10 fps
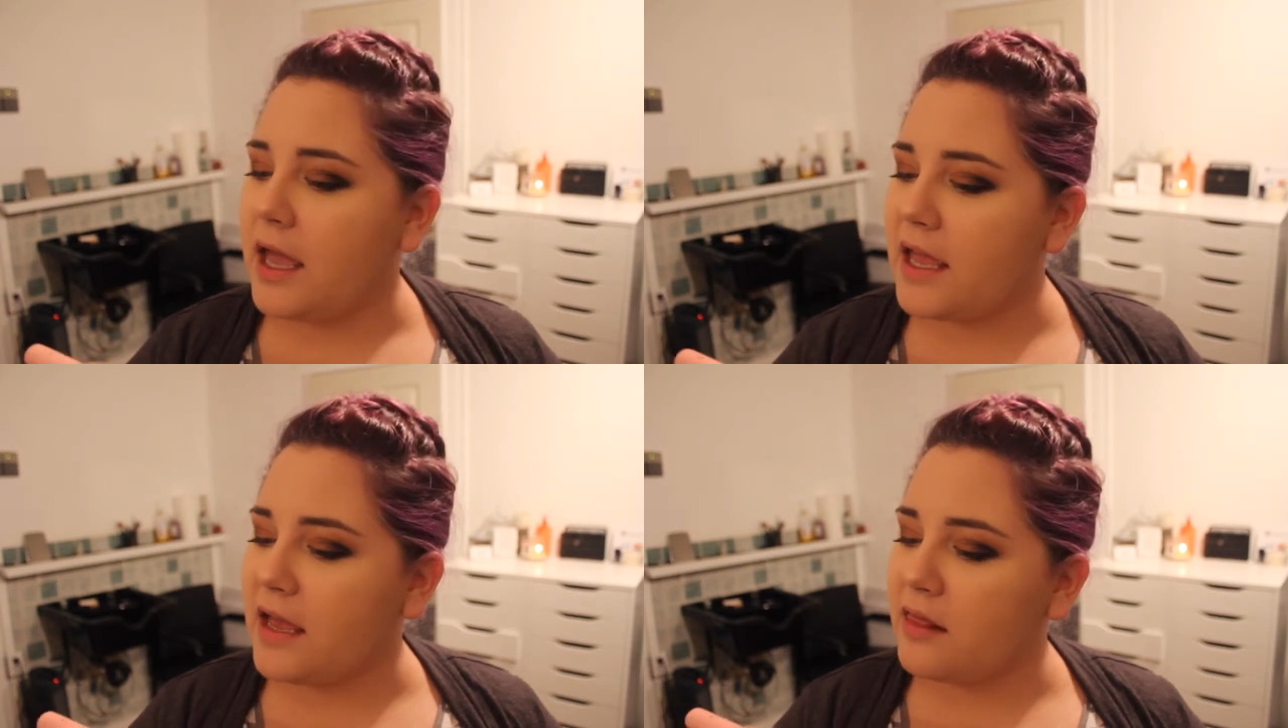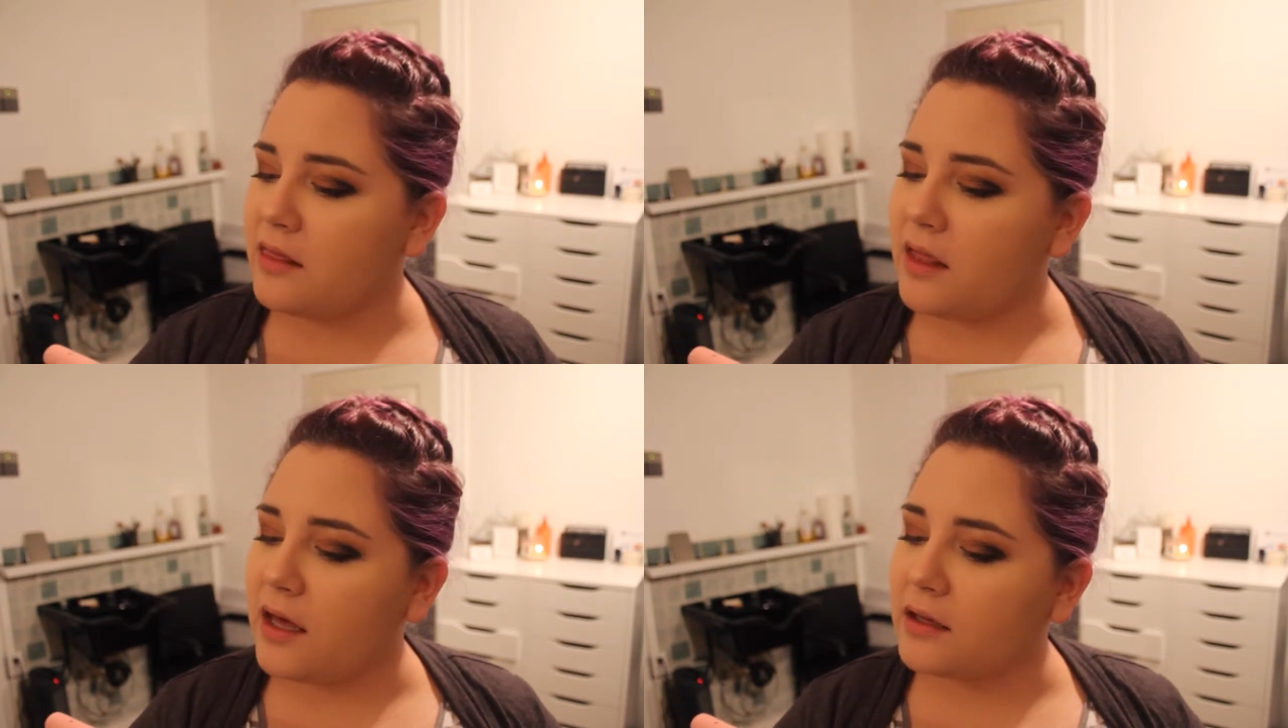a
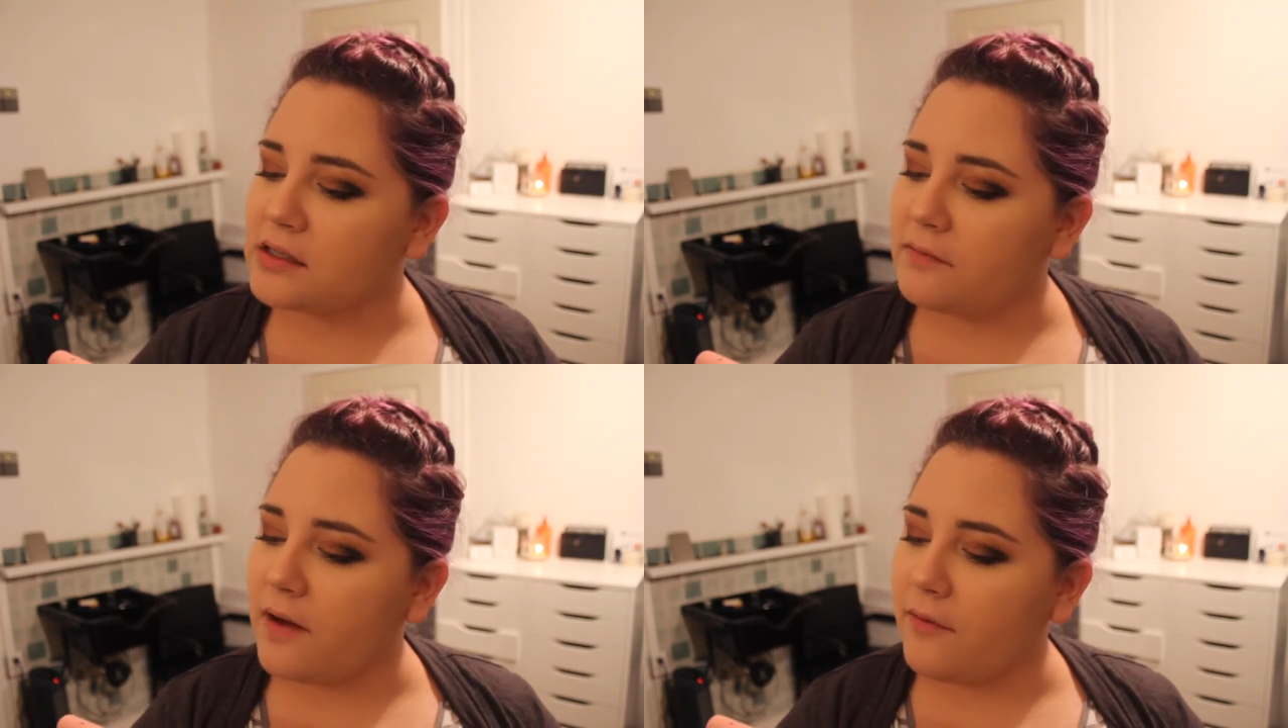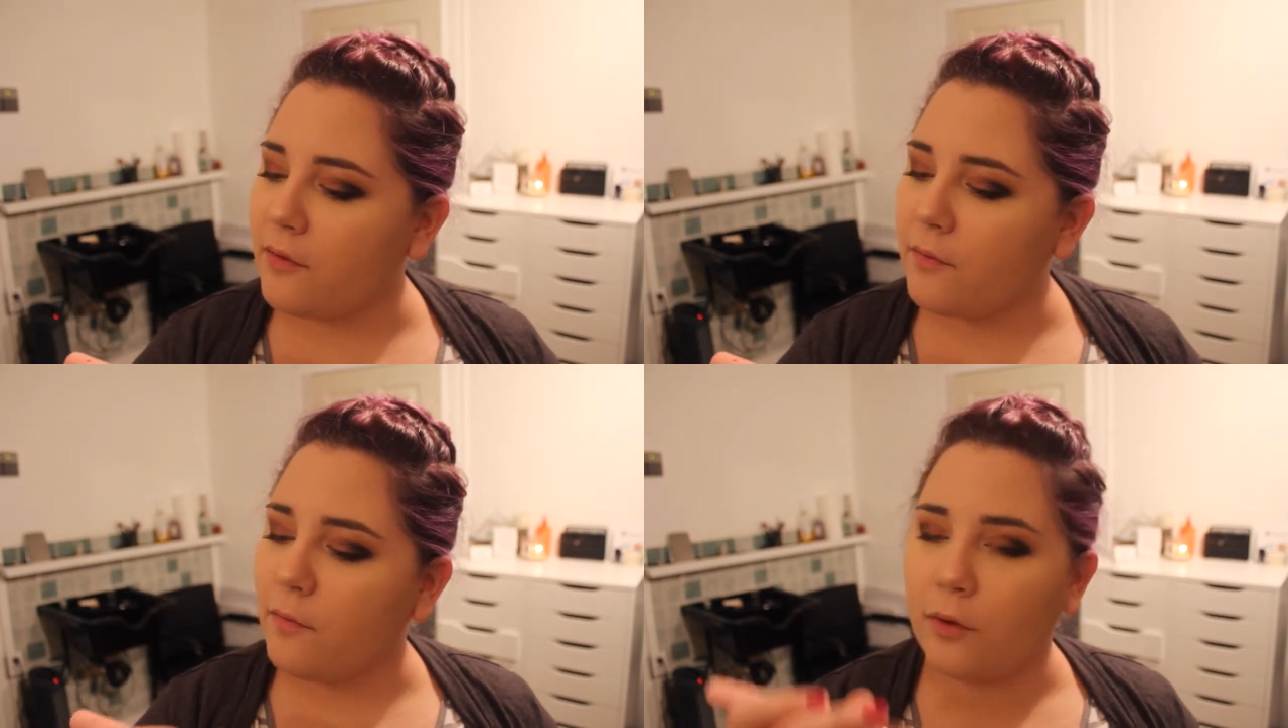Luxe
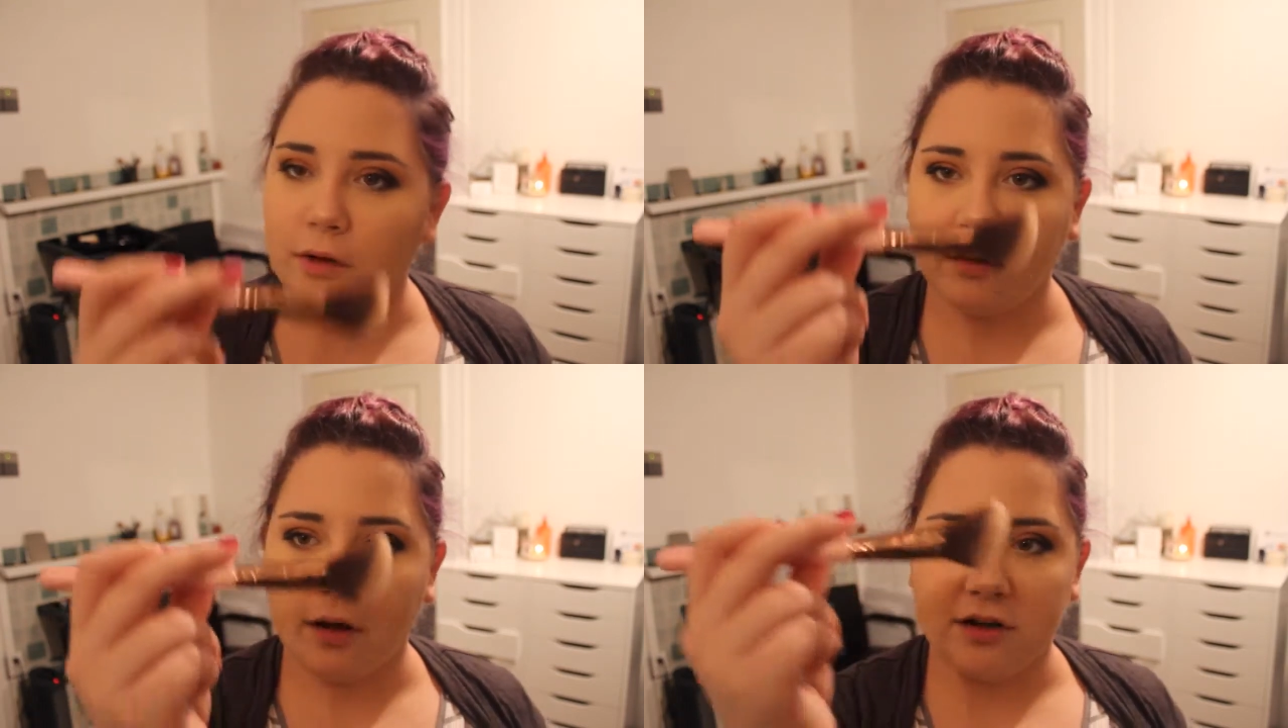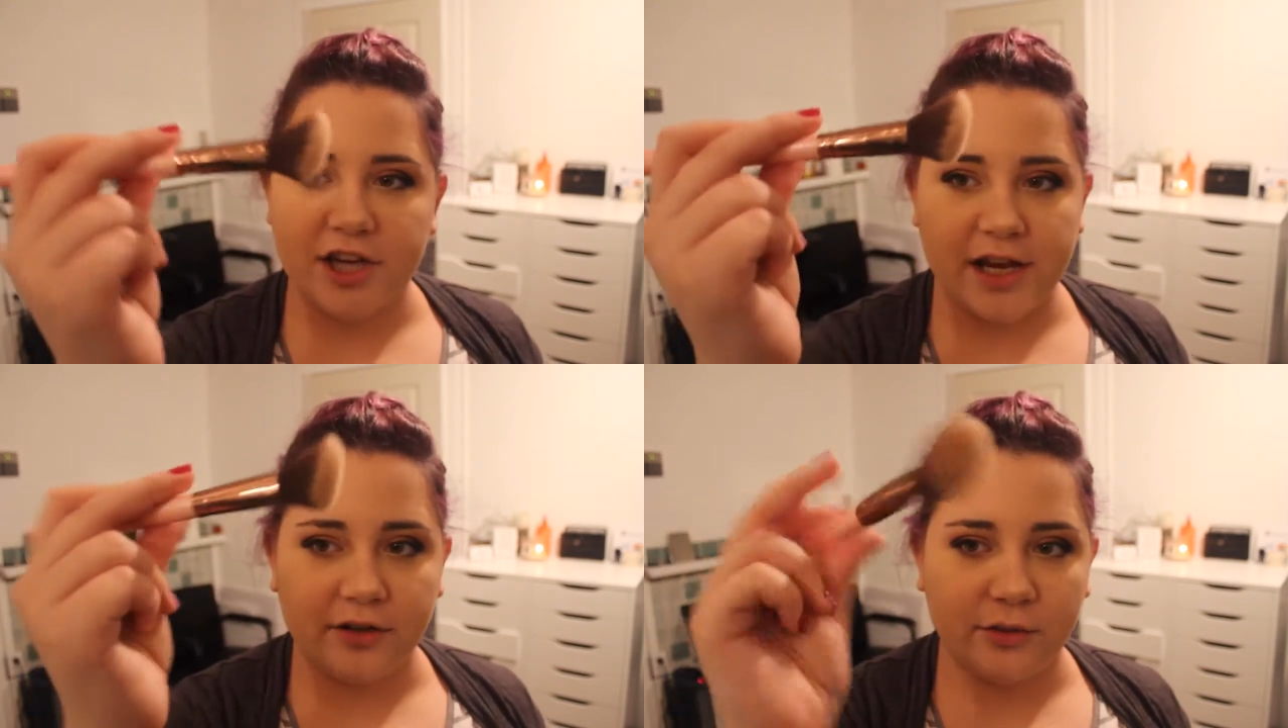504 large
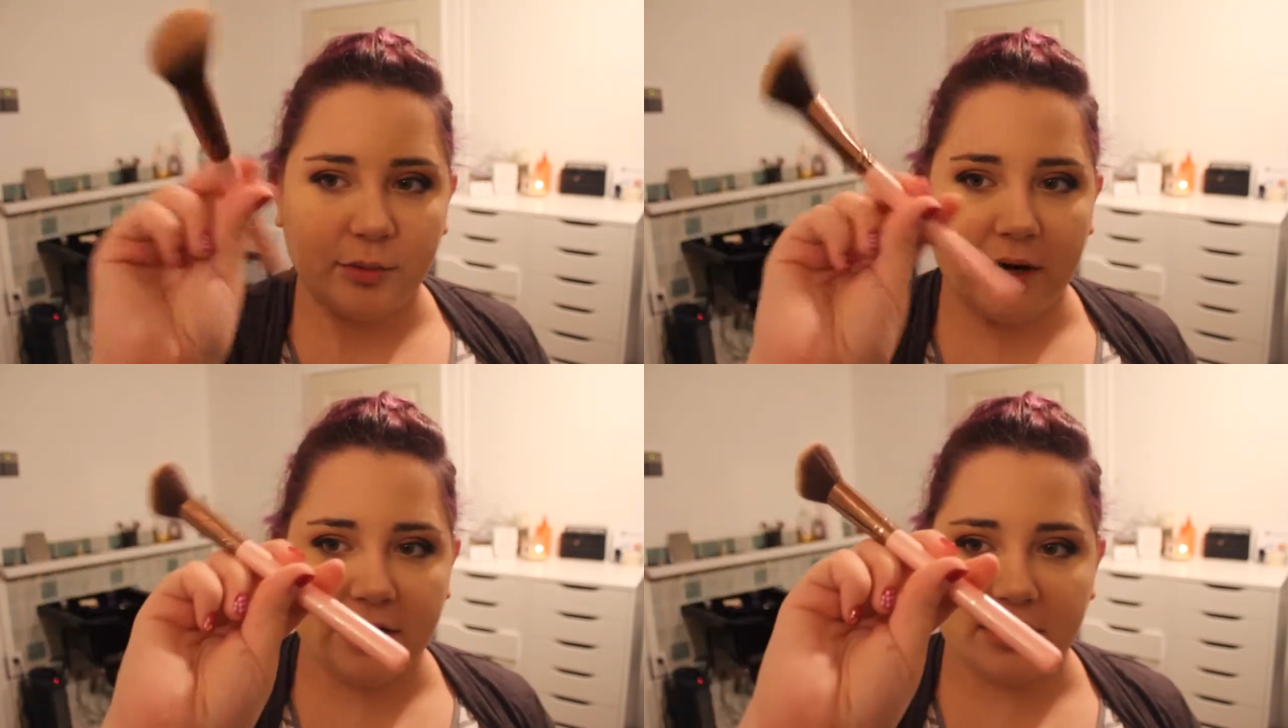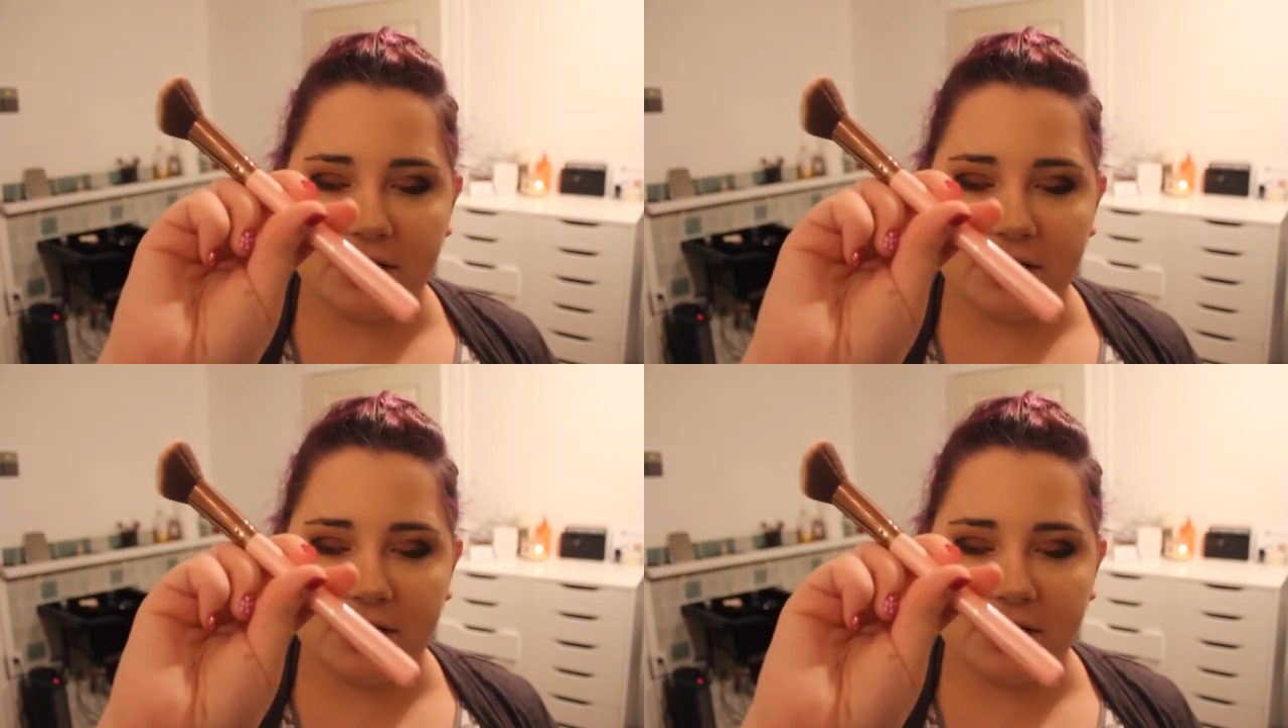angled brush.